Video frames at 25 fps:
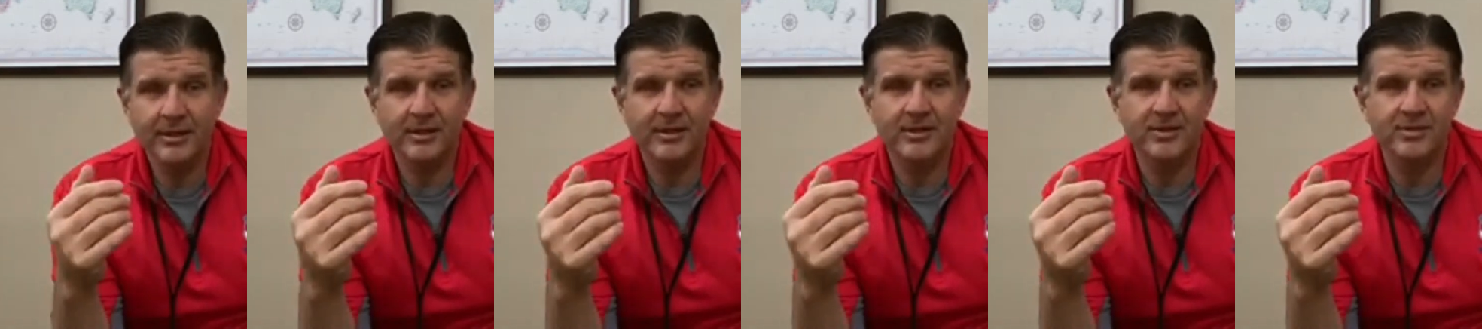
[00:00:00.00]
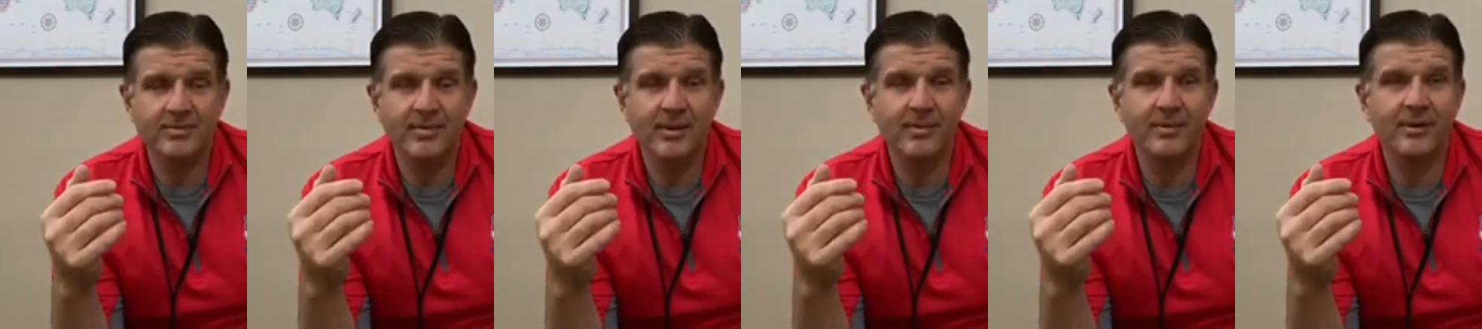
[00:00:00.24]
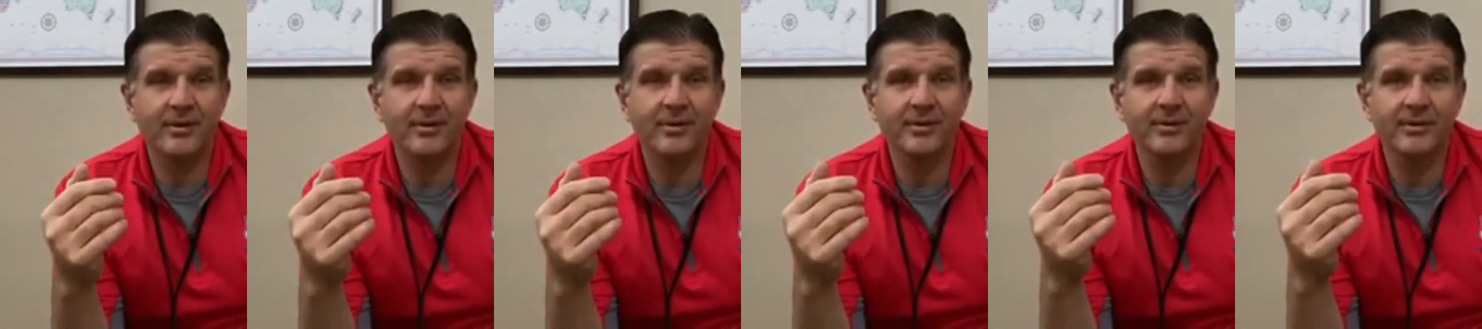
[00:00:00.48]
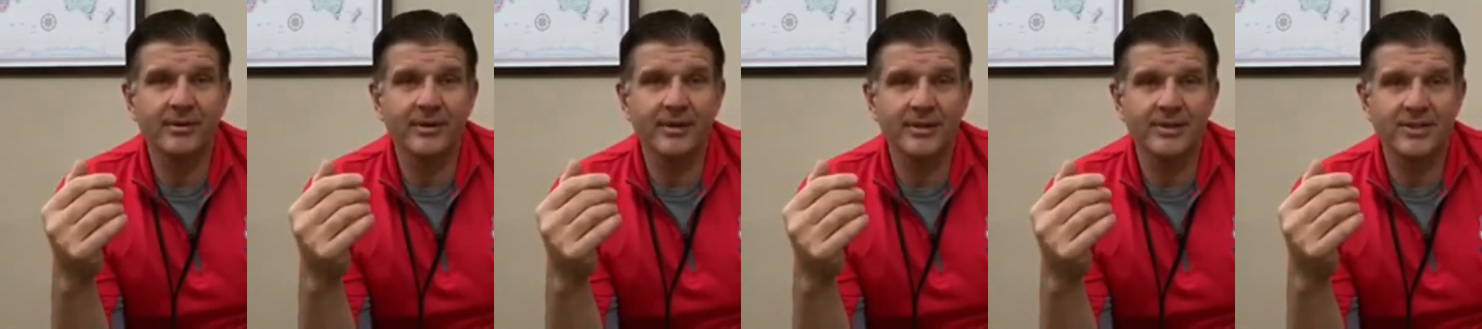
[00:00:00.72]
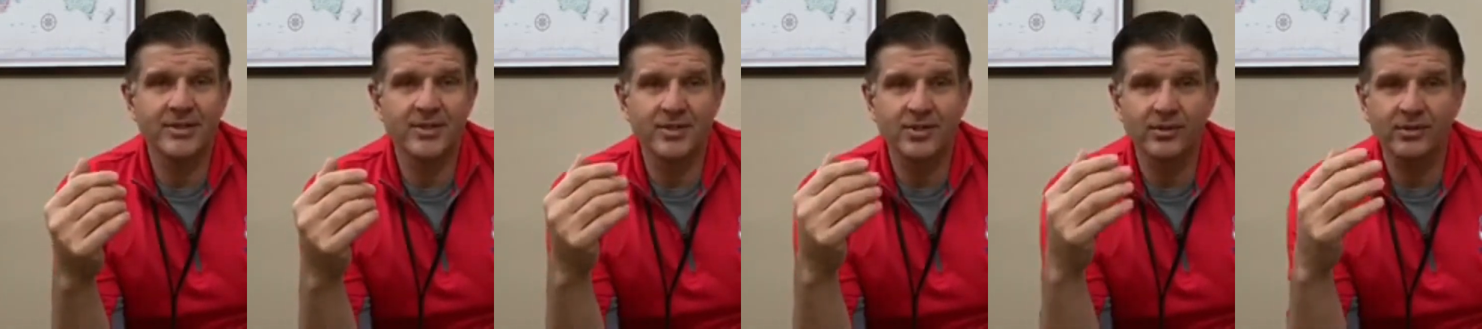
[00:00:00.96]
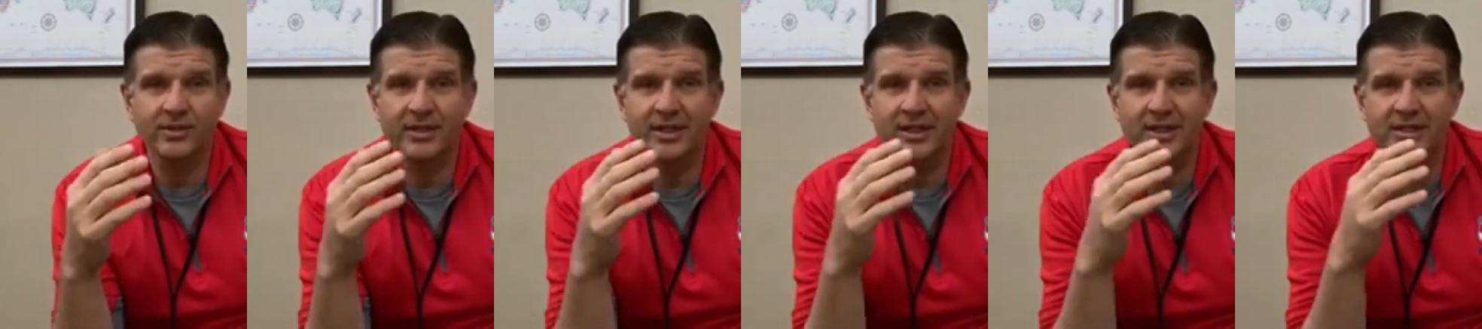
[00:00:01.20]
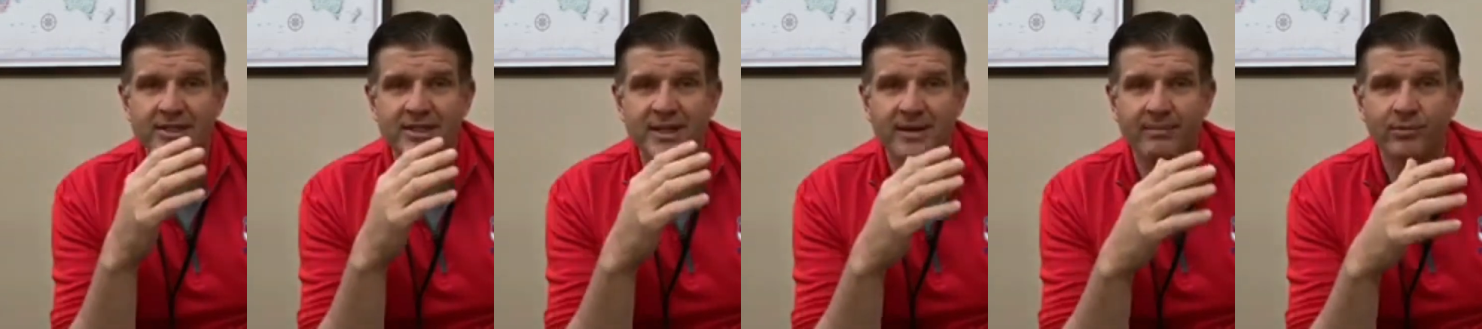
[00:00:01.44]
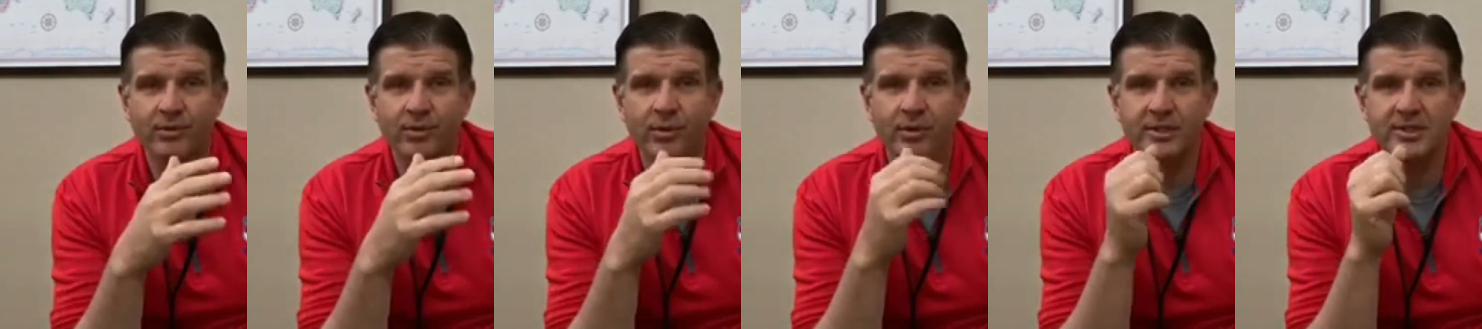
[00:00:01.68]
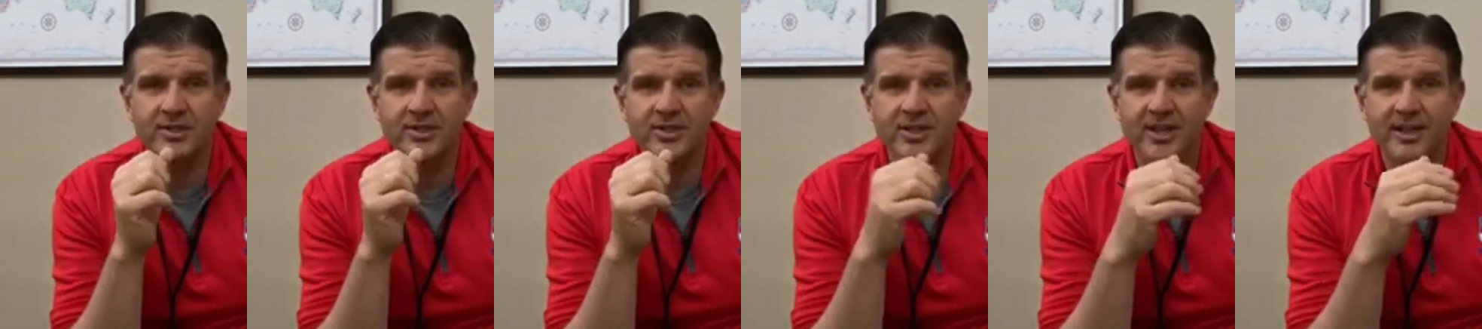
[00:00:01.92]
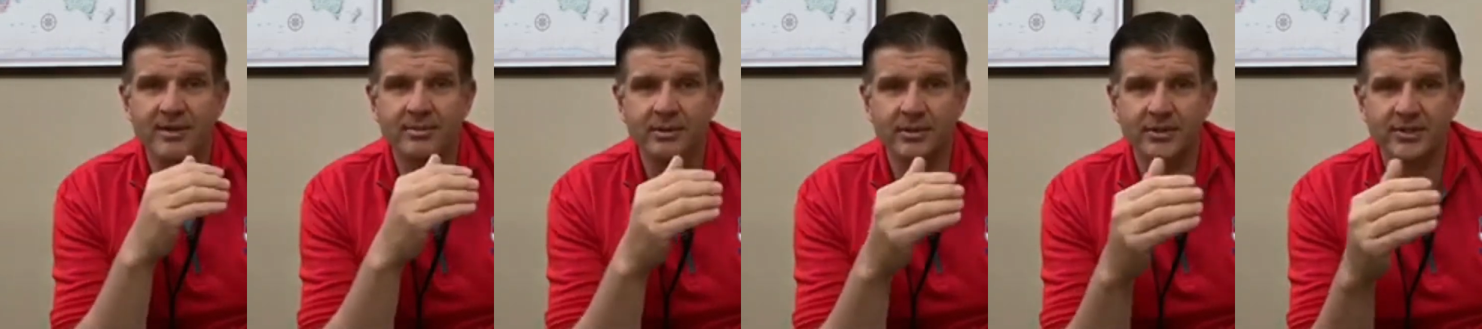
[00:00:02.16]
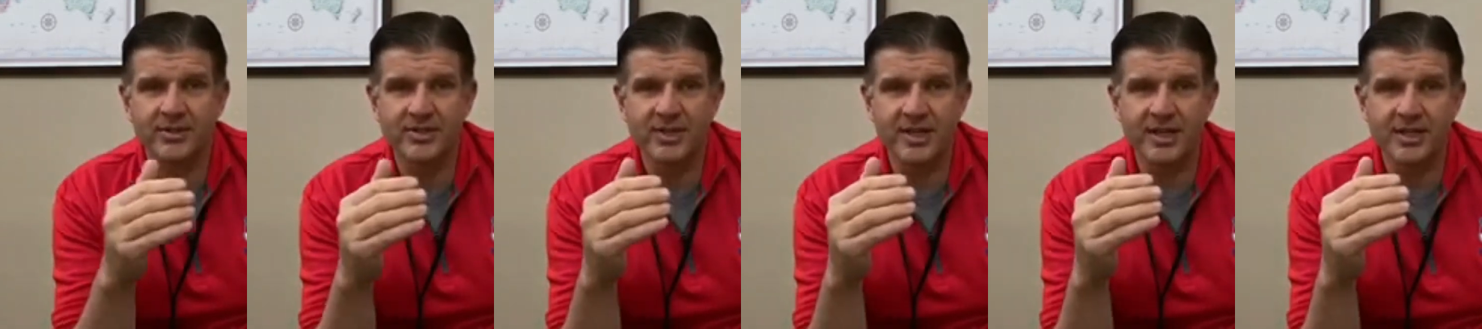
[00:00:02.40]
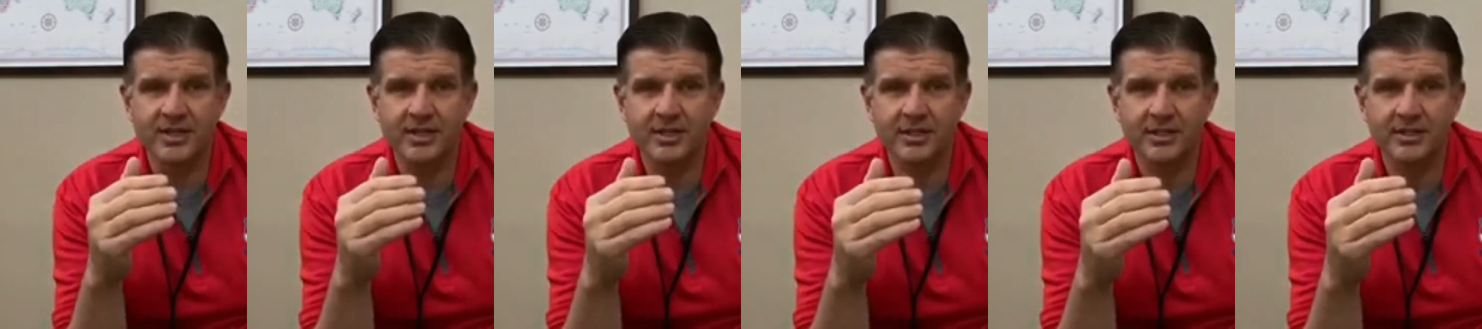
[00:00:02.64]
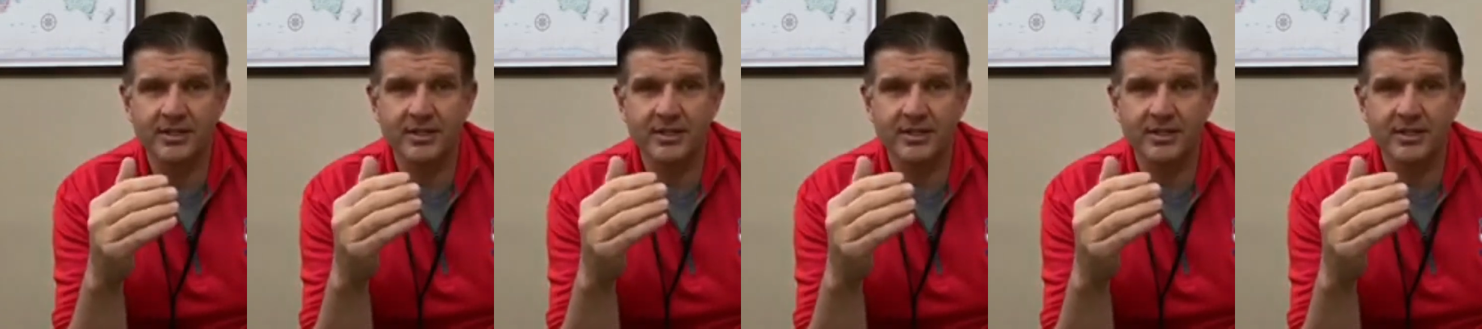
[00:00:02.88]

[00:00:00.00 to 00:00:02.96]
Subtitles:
because remember, this is only a temporary stabilization